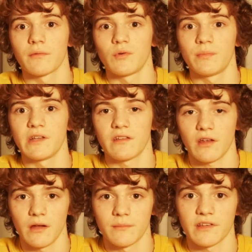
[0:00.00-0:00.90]
there will be
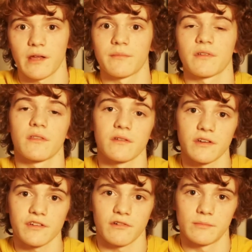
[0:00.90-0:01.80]
timestamps in the
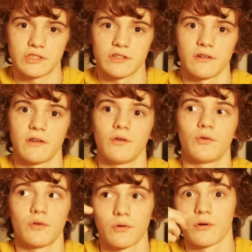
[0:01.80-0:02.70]
description
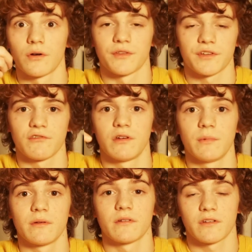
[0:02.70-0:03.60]
or on the screen